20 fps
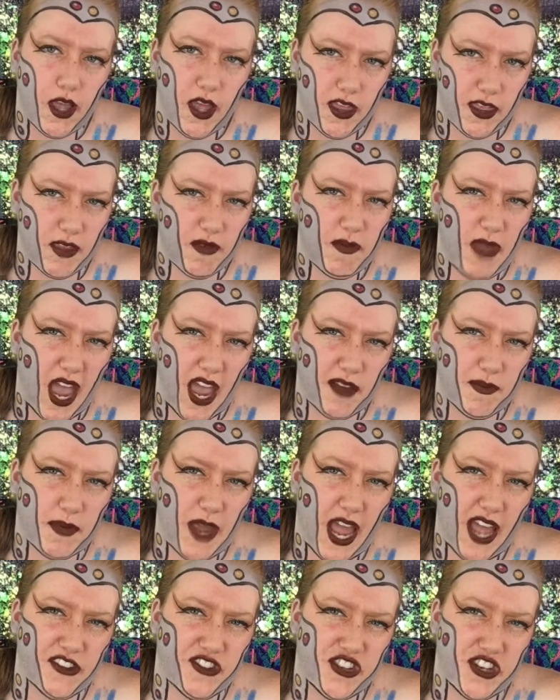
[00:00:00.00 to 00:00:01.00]
the Bad
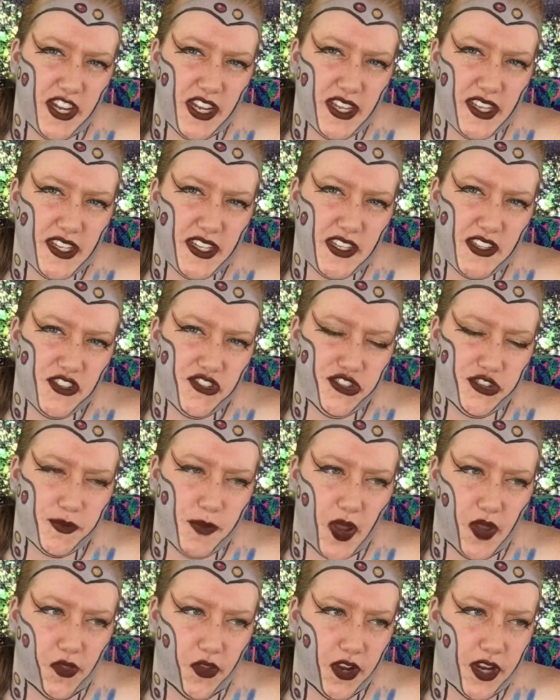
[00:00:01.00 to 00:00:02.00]
Batch is just
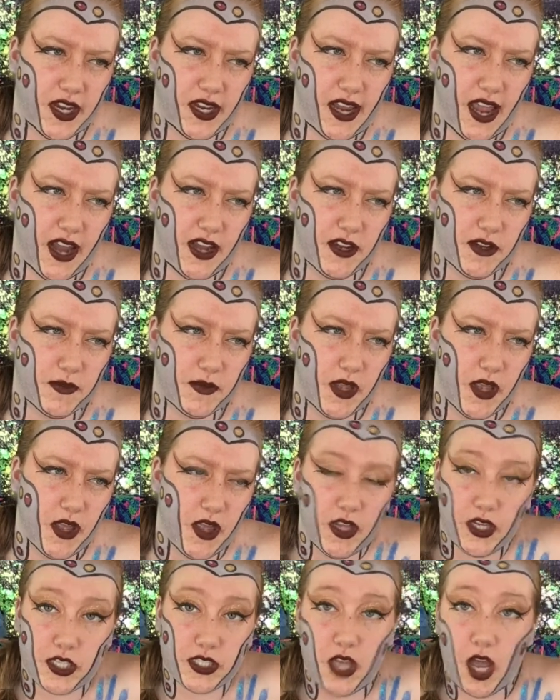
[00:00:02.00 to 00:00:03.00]
by looking at them.
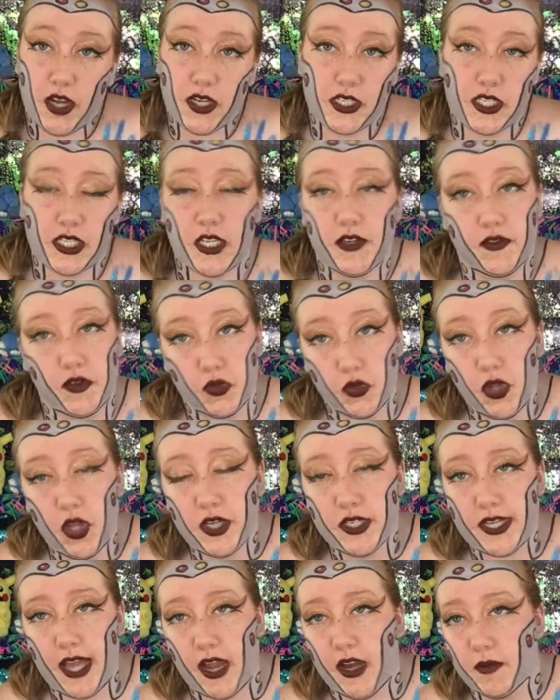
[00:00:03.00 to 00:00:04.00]
Because honestly, if you
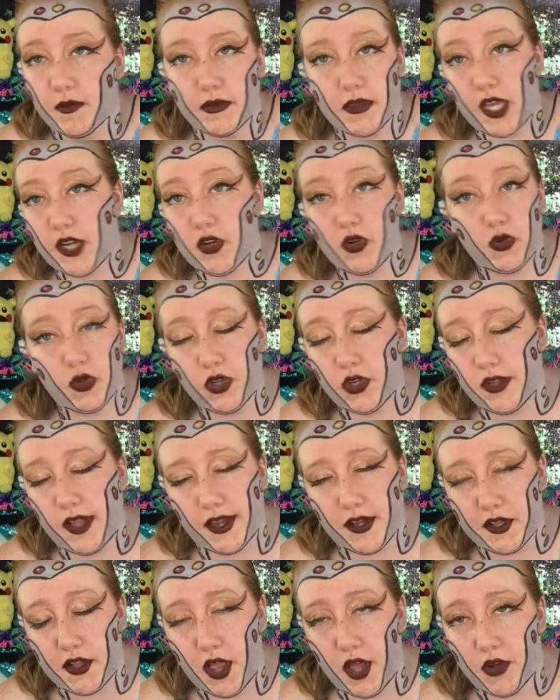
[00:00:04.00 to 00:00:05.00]
looked at them, they don't look
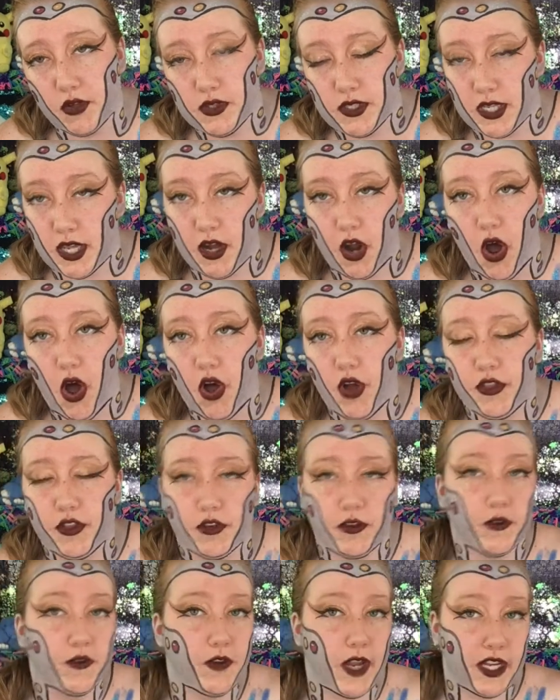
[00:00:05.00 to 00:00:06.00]
like clones at all. Their
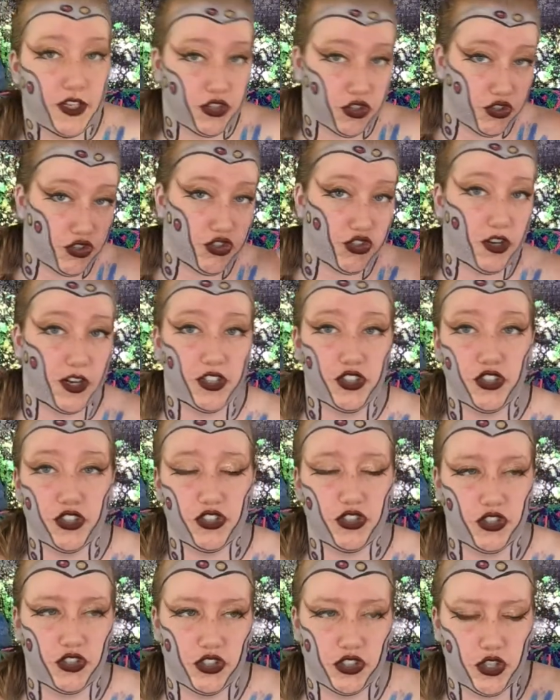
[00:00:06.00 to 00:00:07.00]
facial
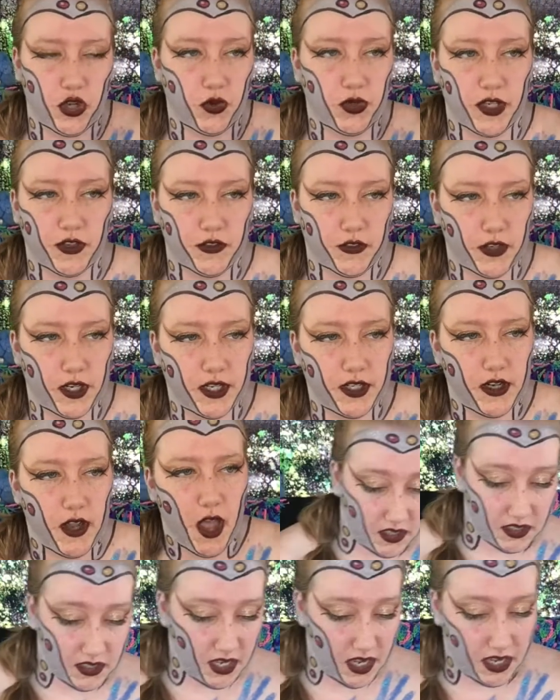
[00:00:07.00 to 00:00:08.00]
structures are so different.
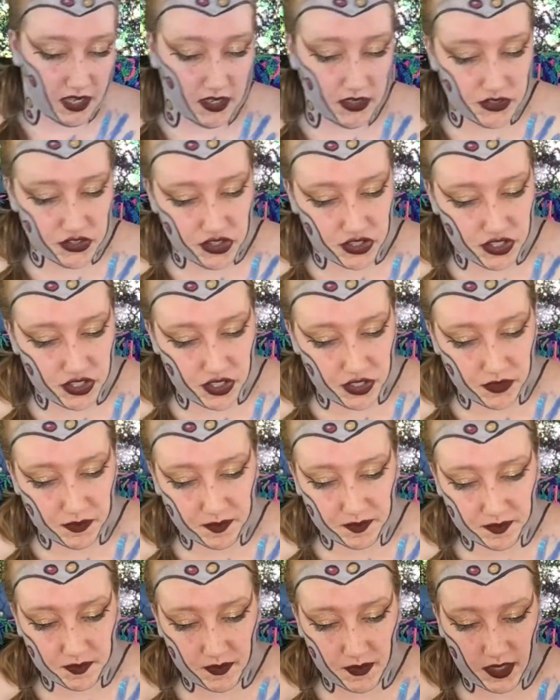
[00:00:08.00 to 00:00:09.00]
Yeah,
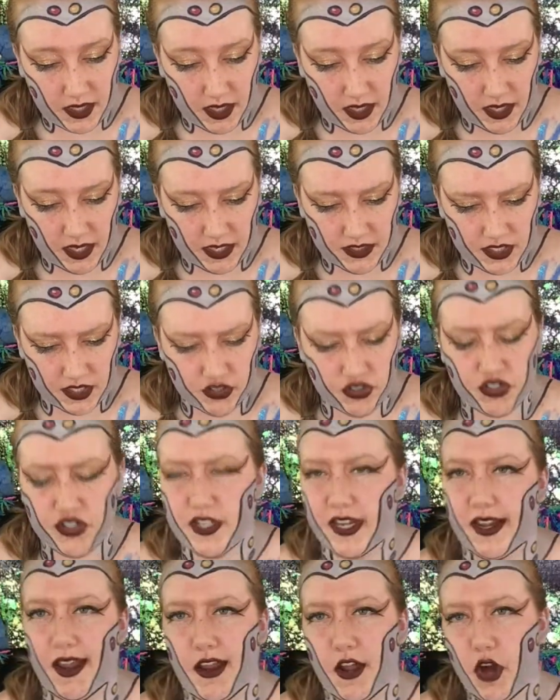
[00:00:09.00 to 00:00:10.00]
it's
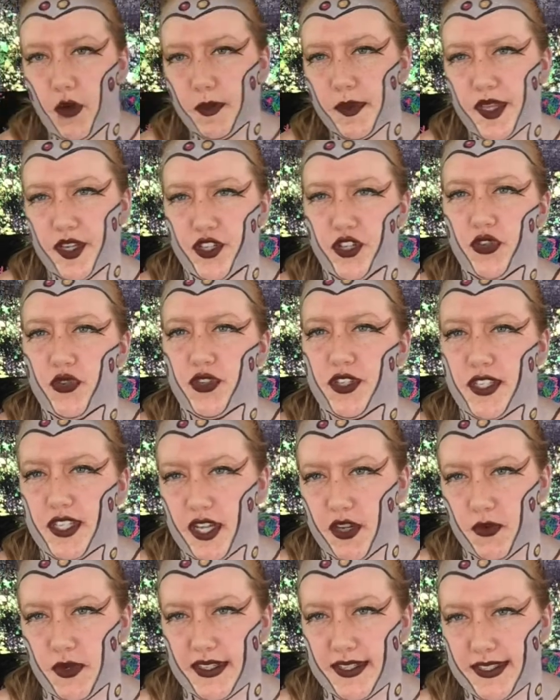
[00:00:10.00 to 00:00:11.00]
interesting. I hope they do
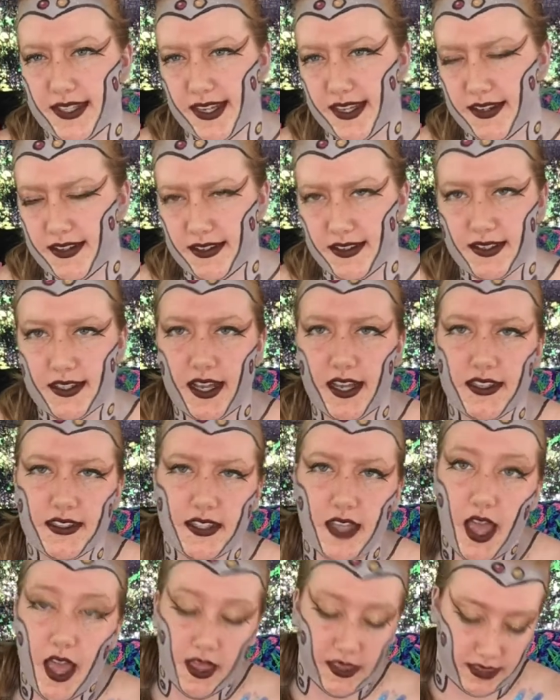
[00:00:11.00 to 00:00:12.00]
stick with Sid, because
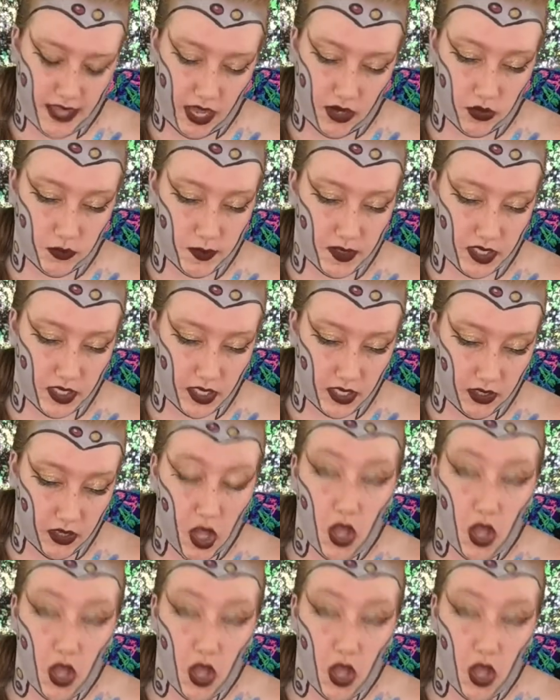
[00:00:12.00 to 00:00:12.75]
that'll be